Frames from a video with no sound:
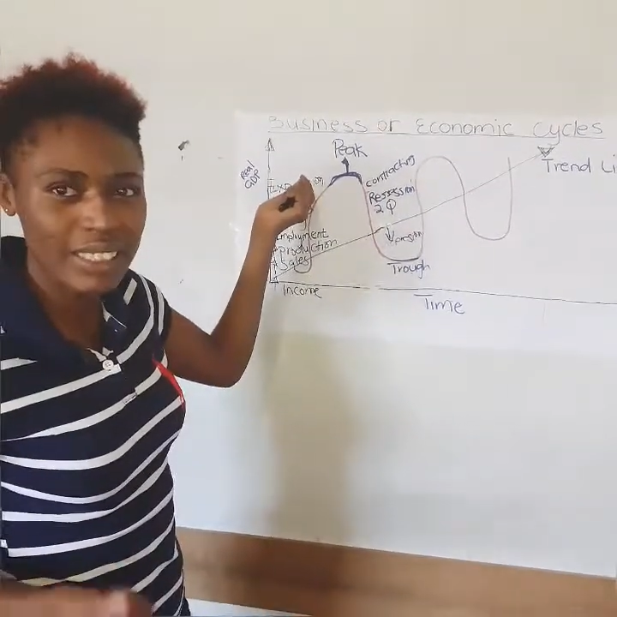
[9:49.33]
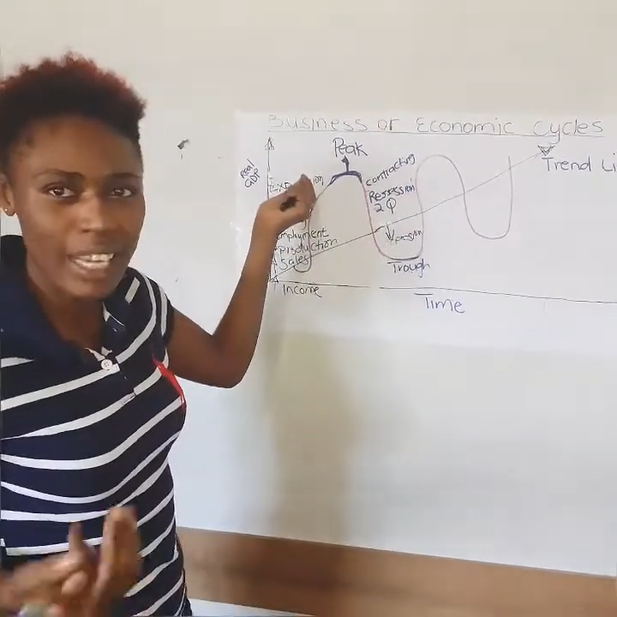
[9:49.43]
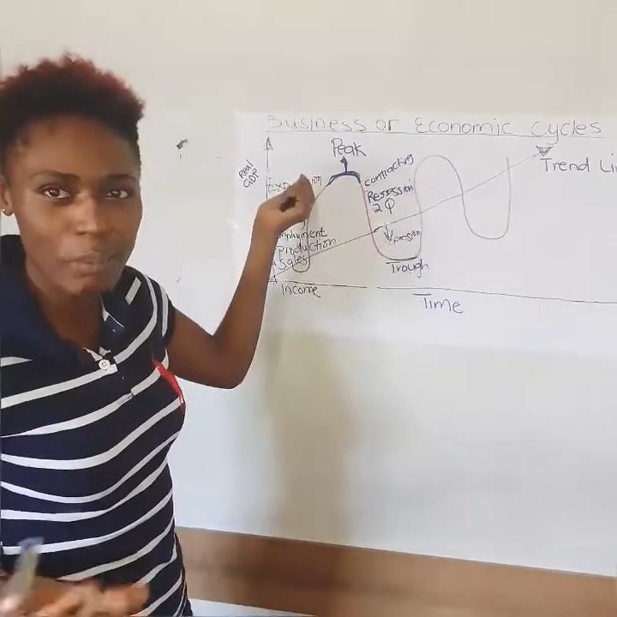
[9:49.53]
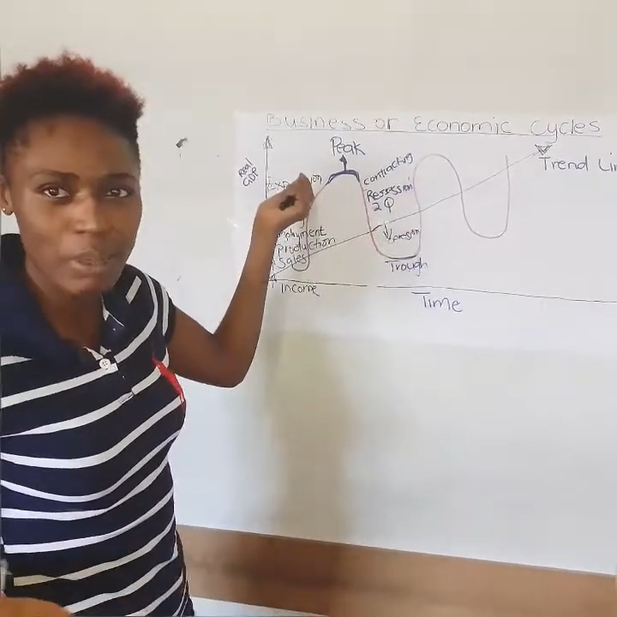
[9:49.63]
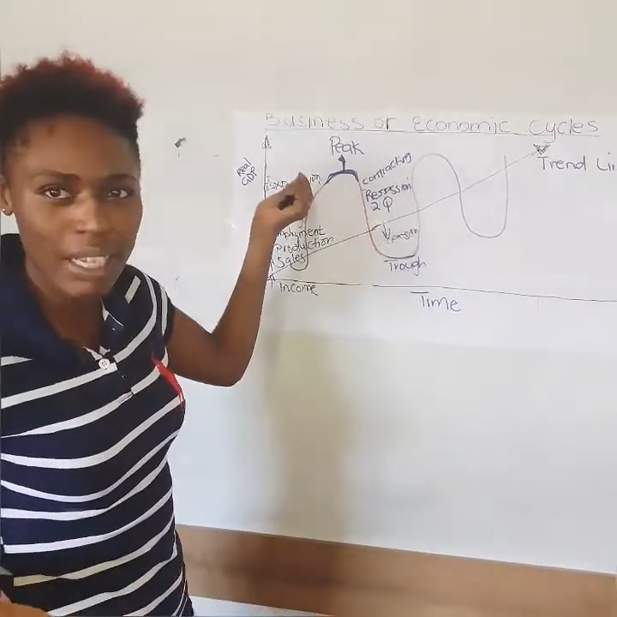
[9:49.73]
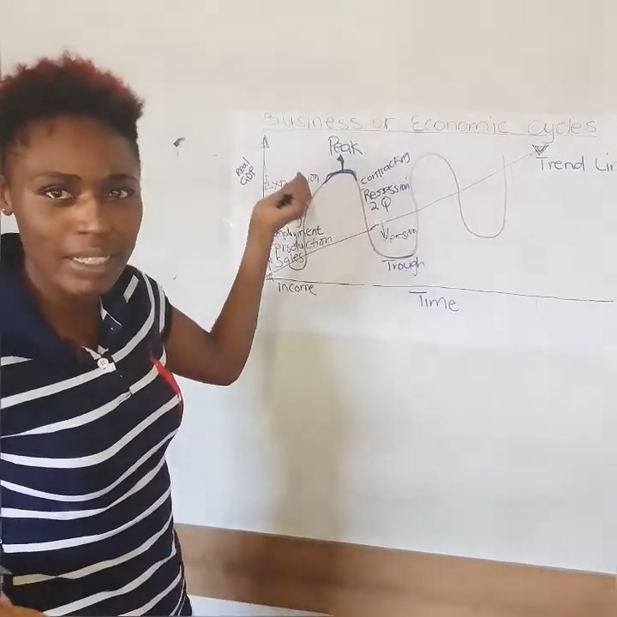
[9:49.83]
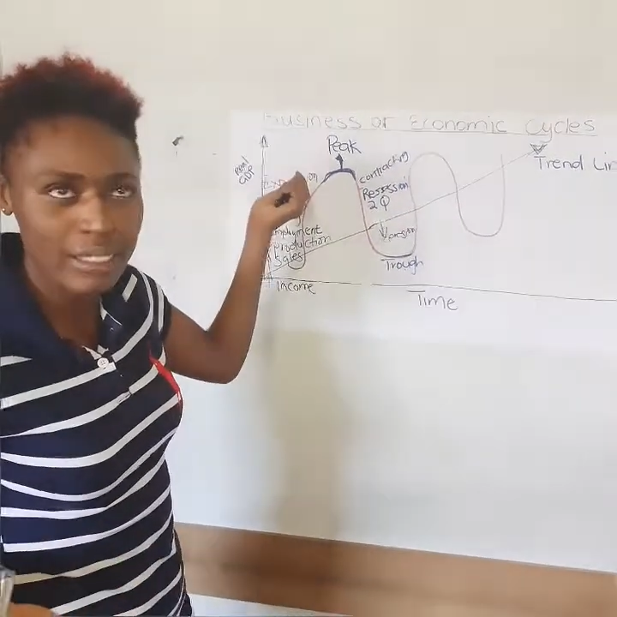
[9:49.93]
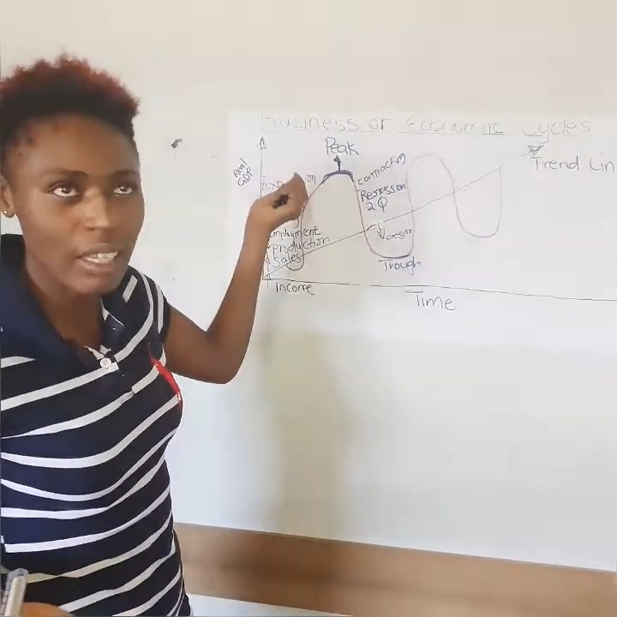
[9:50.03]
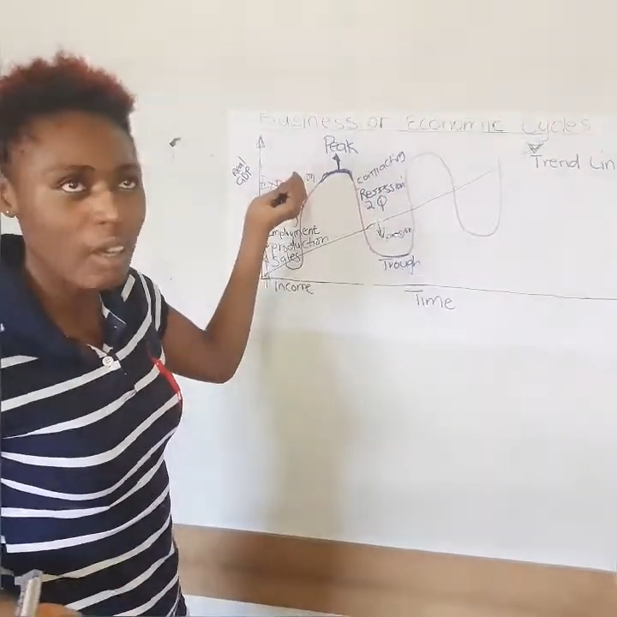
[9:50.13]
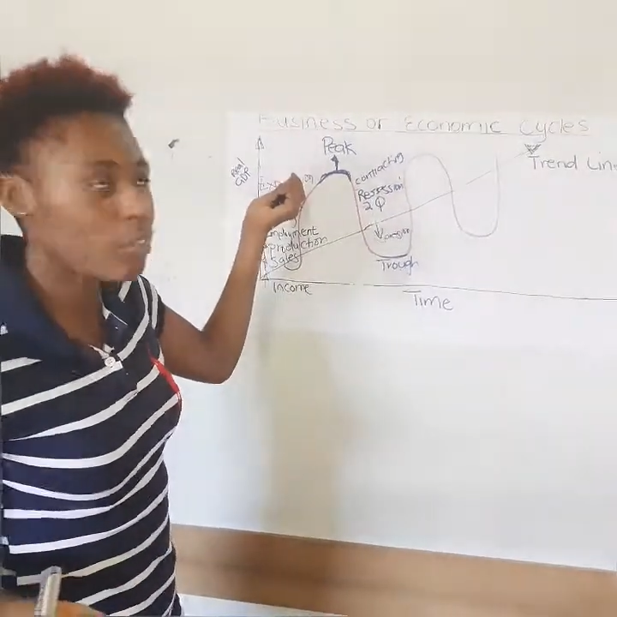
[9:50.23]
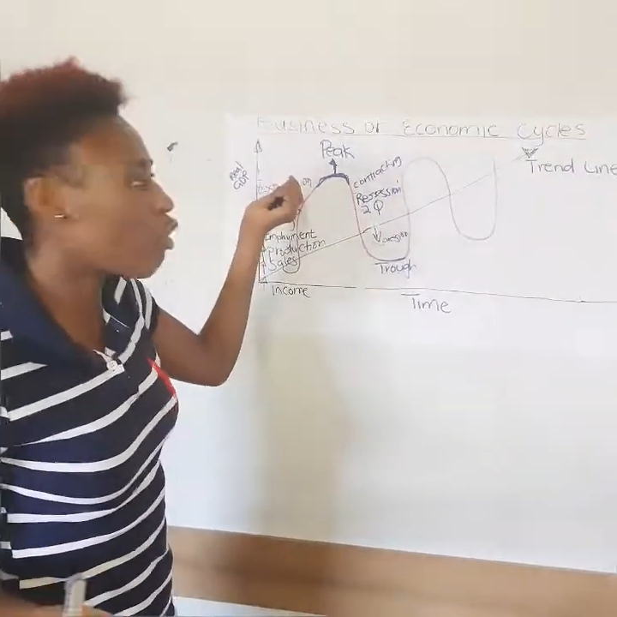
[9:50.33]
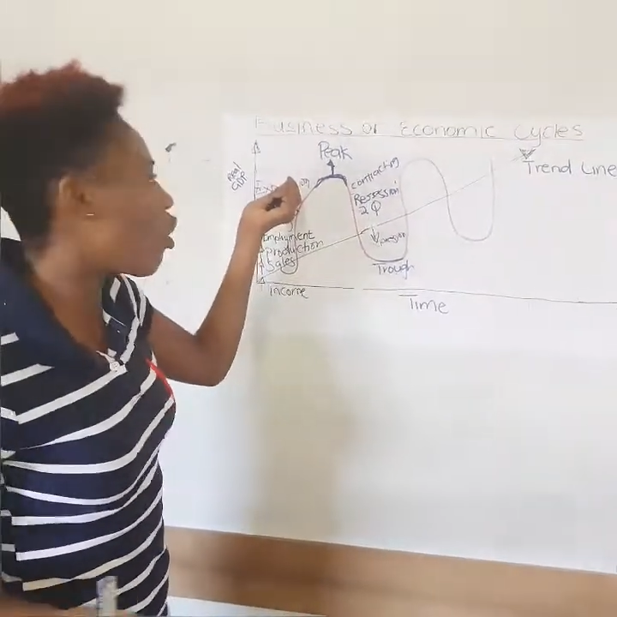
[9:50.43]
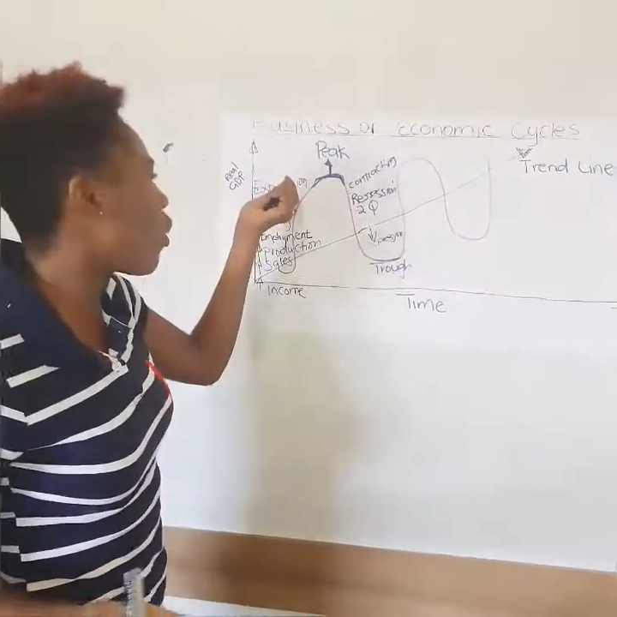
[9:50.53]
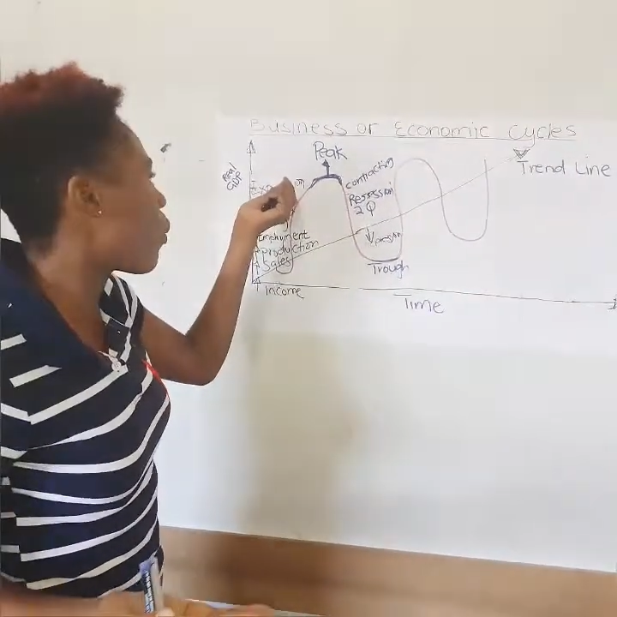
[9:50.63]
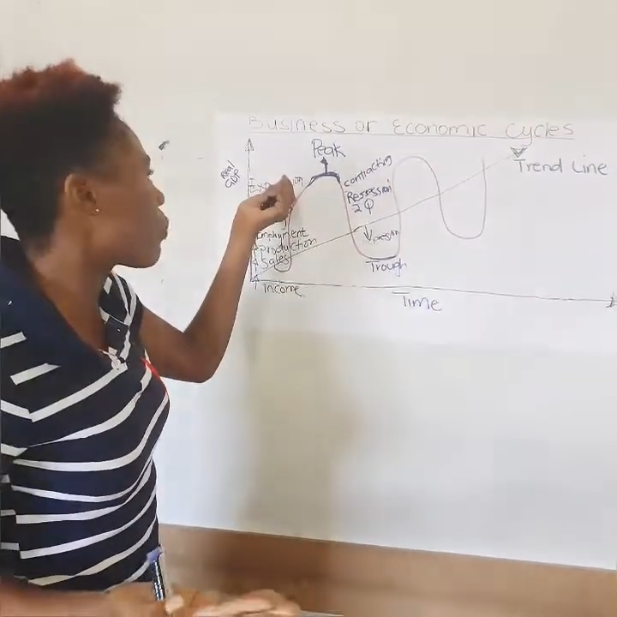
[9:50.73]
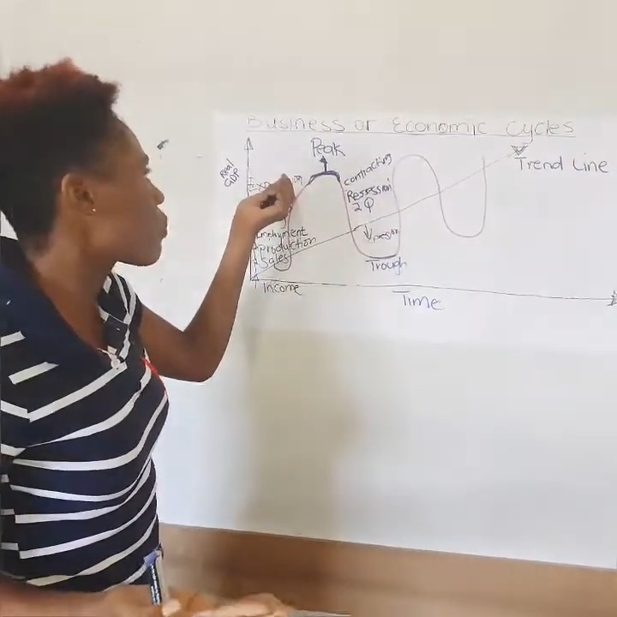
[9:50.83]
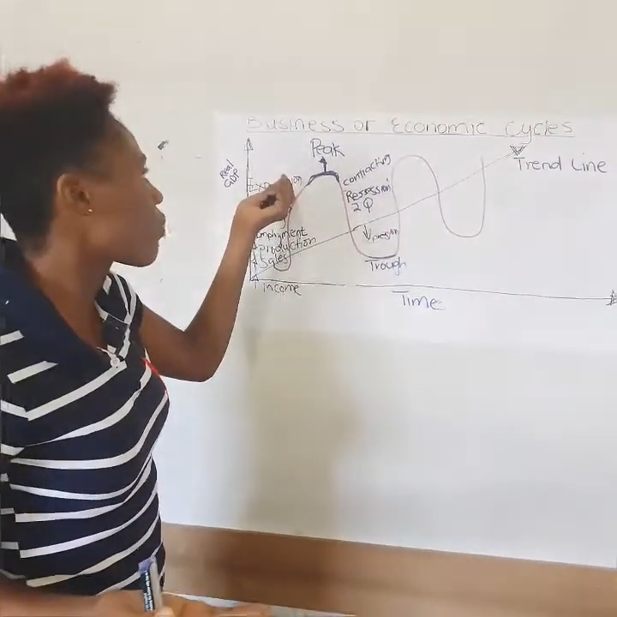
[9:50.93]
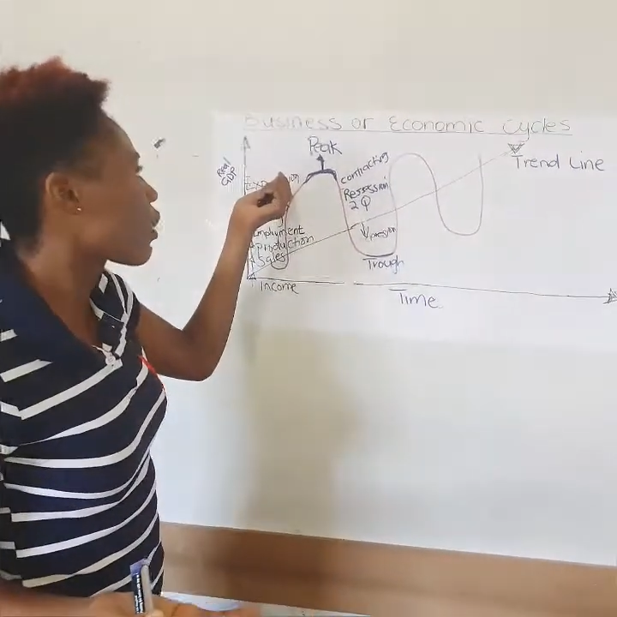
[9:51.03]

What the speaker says: take place from